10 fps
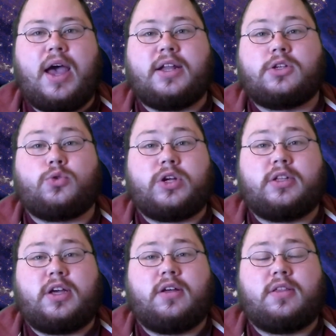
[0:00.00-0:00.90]
In
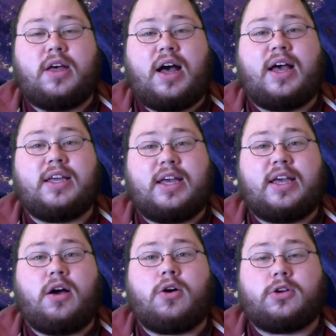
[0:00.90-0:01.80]
Australia, the
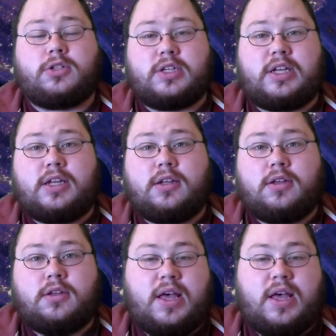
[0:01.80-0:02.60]
IARC,